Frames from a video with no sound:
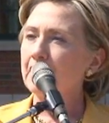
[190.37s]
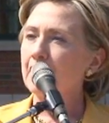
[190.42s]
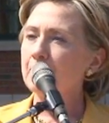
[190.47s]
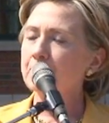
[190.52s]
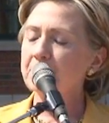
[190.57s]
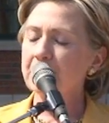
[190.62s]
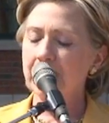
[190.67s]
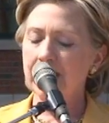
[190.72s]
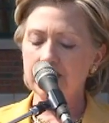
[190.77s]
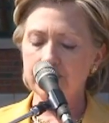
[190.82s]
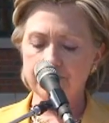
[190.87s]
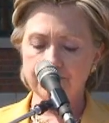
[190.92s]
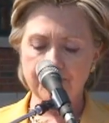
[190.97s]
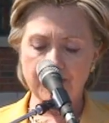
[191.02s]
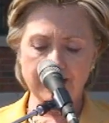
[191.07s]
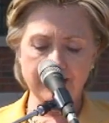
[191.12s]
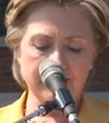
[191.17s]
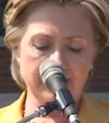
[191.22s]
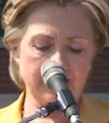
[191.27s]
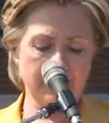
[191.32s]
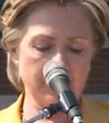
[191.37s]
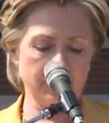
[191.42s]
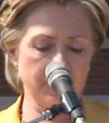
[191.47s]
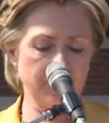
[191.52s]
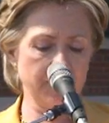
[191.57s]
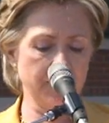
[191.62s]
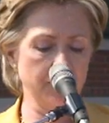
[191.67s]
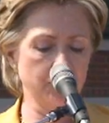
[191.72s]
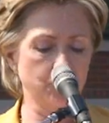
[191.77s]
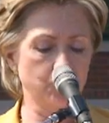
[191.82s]
obtain funding
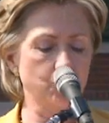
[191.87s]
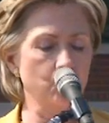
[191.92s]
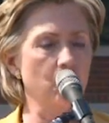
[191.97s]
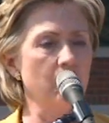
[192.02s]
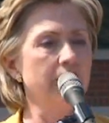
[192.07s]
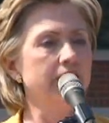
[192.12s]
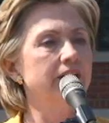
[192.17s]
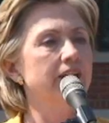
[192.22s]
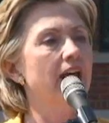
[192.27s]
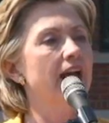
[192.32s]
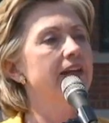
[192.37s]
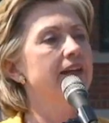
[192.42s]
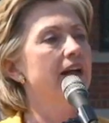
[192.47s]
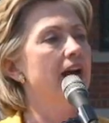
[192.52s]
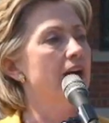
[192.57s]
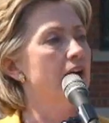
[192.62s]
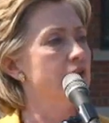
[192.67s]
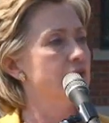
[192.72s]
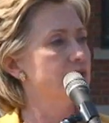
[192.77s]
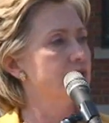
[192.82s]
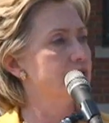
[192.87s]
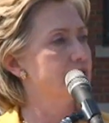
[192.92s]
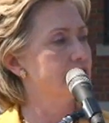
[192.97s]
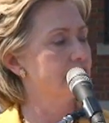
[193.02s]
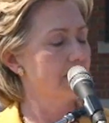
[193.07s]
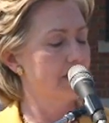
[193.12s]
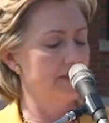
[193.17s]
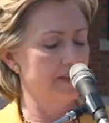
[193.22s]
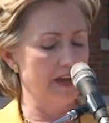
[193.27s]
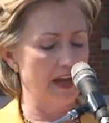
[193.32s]
for the historic
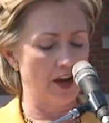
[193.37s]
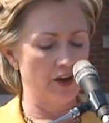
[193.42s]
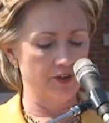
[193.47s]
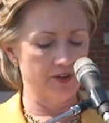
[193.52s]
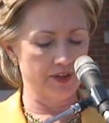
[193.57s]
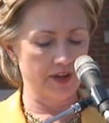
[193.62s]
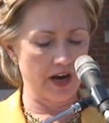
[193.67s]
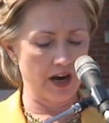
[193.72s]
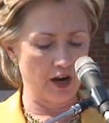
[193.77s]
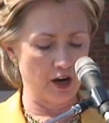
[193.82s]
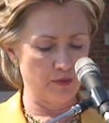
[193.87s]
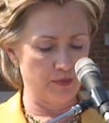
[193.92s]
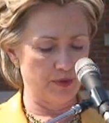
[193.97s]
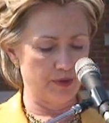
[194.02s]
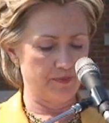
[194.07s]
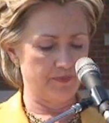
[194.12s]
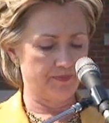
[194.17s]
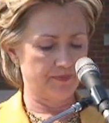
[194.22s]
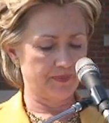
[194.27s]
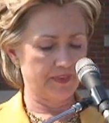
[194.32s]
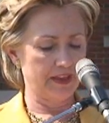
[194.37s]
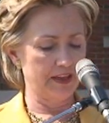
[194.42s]
lighthouse in the outer harbor.